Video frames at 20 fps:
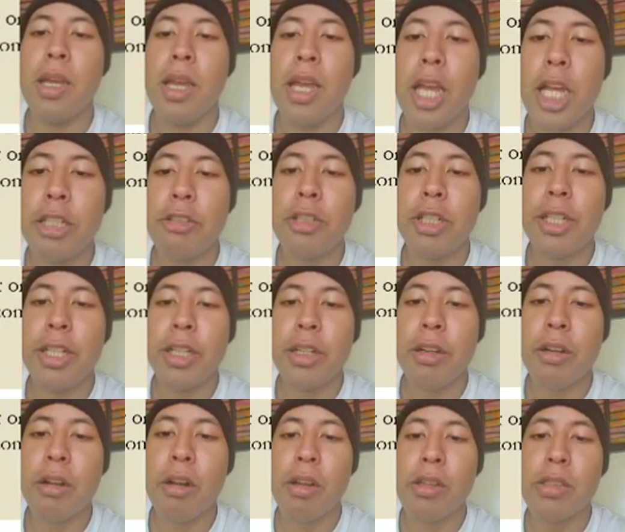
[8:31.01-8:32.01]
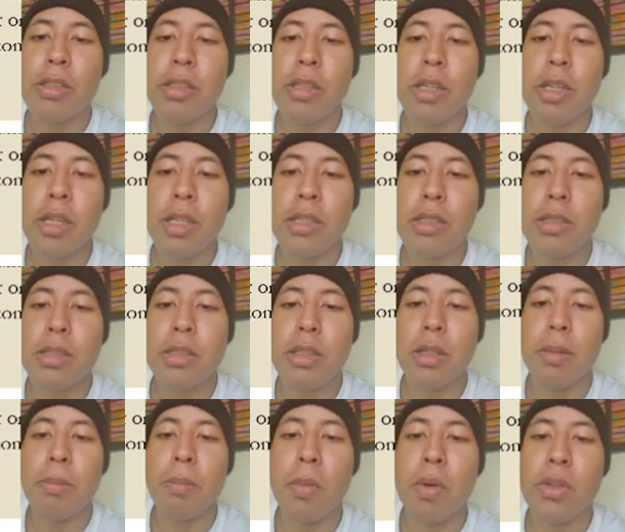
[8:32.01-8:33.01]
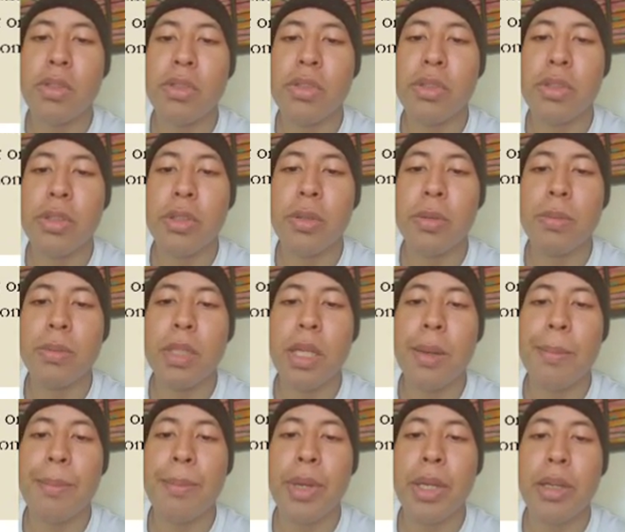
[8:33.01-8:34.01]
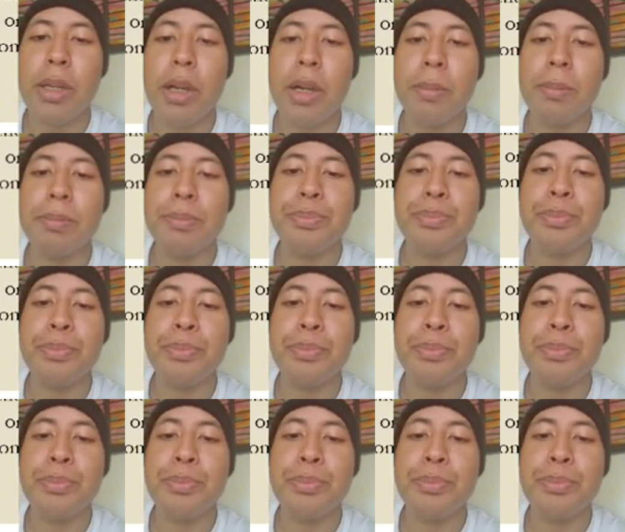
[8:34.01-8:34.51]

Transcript: and radiant coils is the most tubes that make up